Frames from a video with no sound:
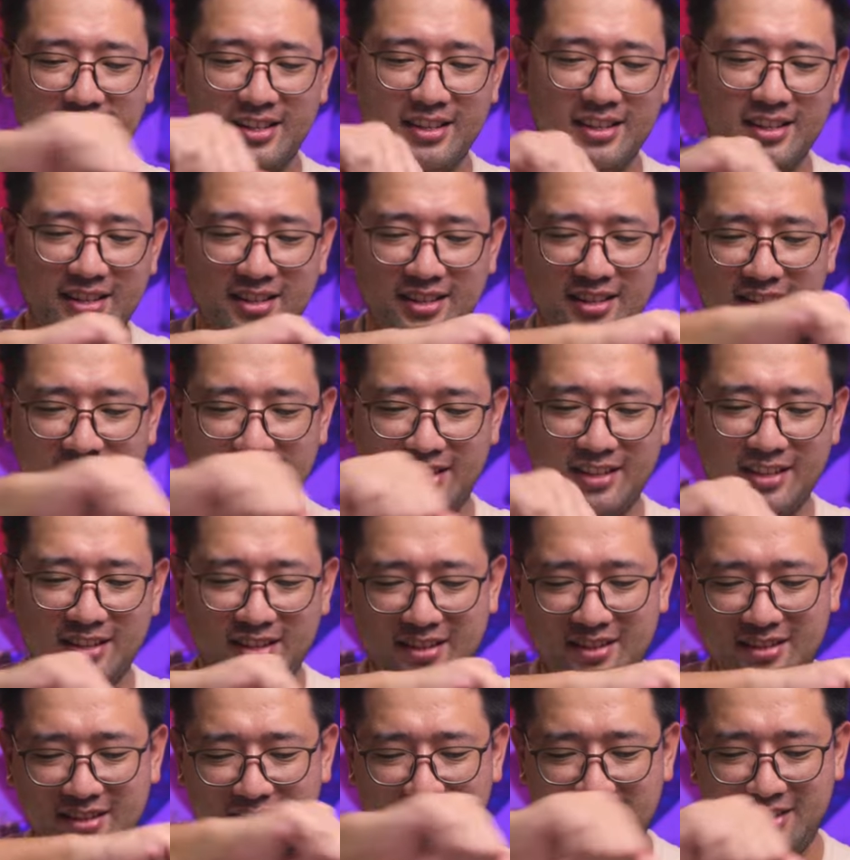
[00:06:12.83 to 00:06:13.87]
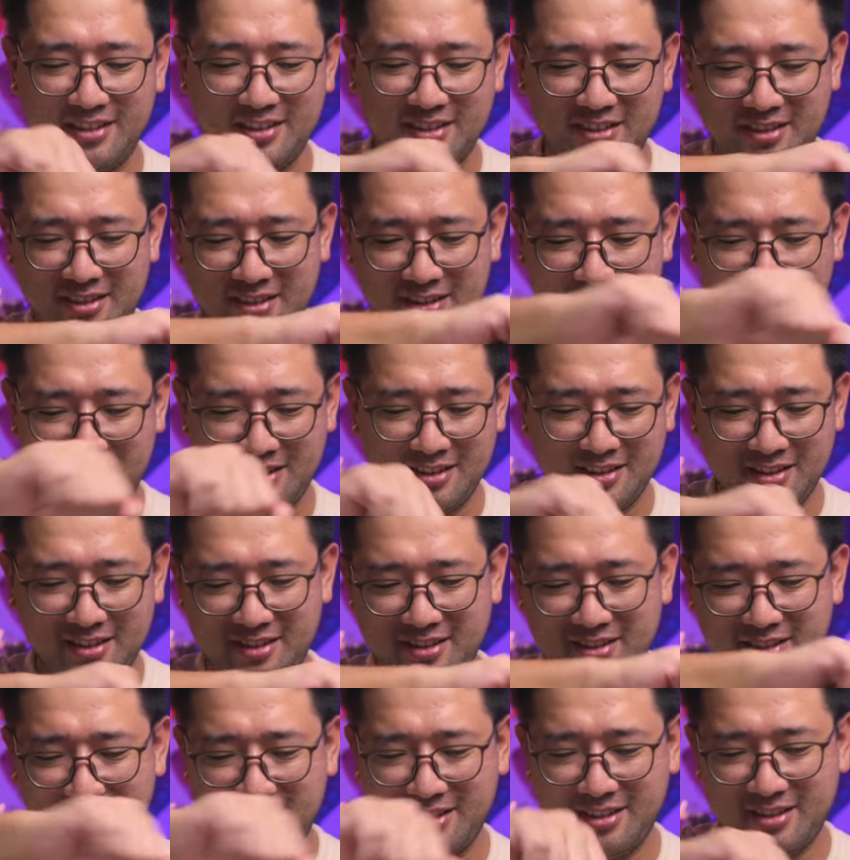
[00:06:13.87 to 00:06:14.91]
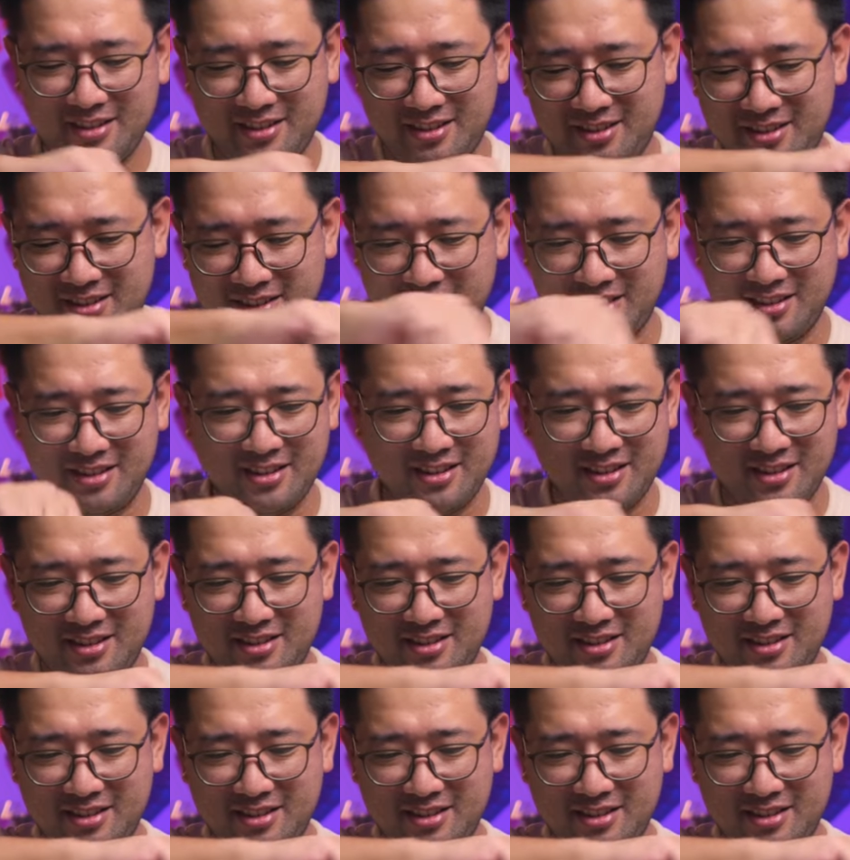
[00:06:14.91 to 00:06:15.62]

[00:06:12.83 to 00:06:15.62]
(silence)